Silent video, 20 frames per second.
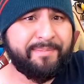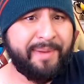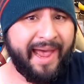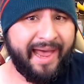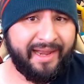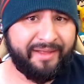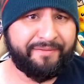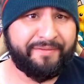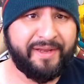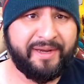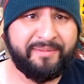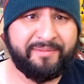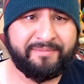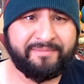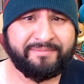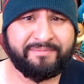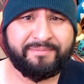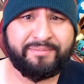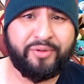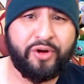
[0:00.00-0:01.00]

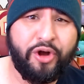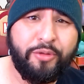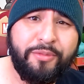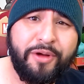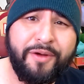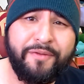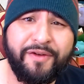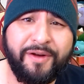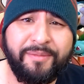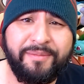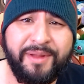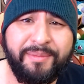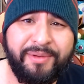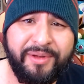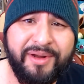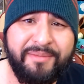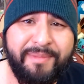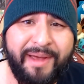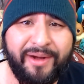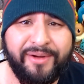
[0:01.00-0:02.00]
Palafin promo from the
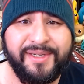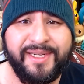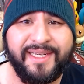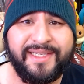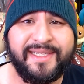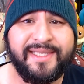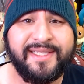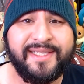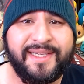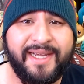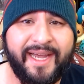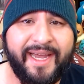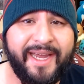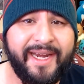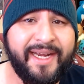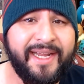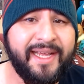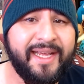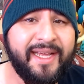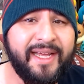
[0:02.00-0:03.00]
Build and Battle decks
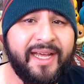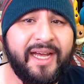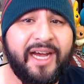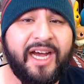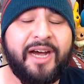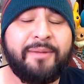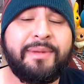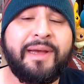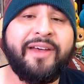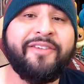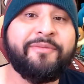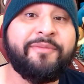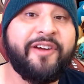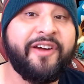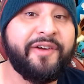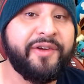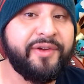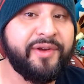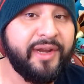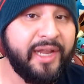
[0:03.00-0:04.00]
inside. I have
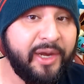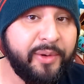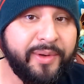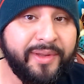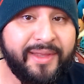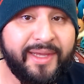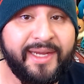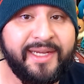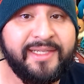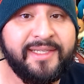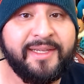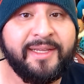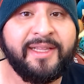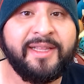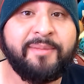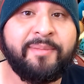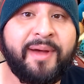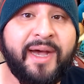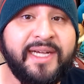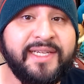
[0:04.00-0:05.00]
very good luck with these. Like
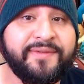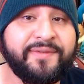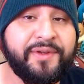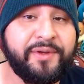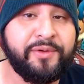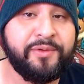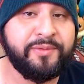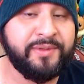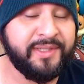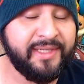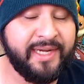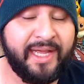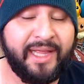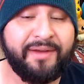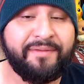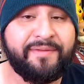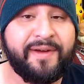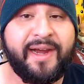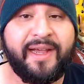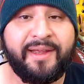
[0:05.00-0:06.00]
the past few,
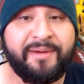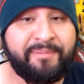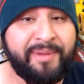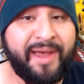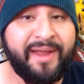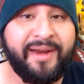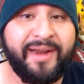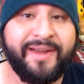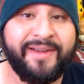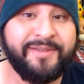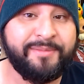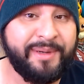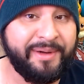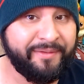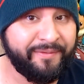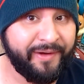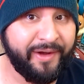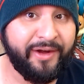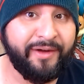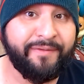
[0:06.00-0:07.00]
Scarlet Violet and Paldea has
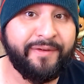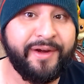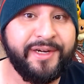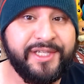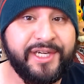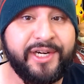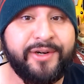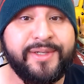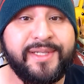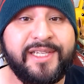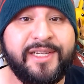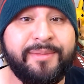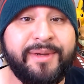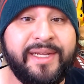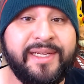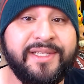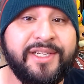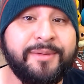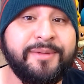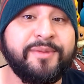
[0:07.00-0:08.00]
been very, very generous to
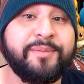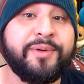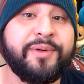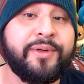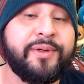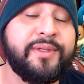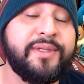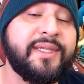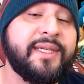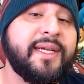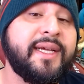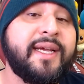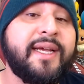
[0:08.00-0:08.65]
me in terms of pulls.